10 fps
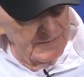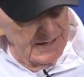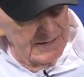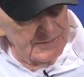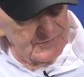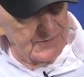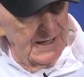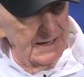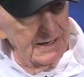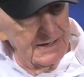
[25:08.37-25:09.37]
there and
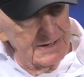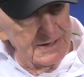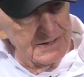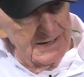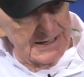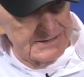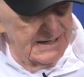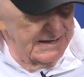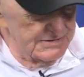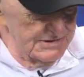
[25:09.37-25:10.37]
stay. And next
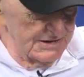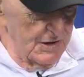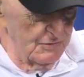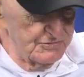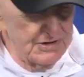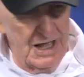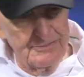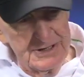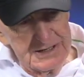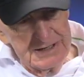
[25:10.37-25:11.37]
day she'd go
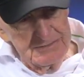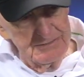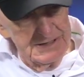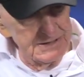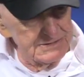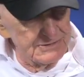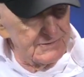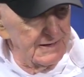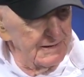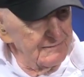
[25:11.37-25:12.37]
shopping, get meat and
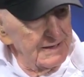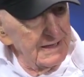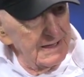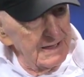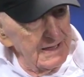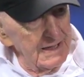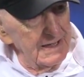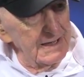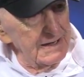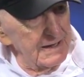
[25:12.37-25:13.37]
stuff.
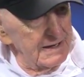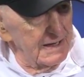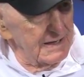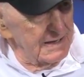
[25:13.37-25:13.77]
And then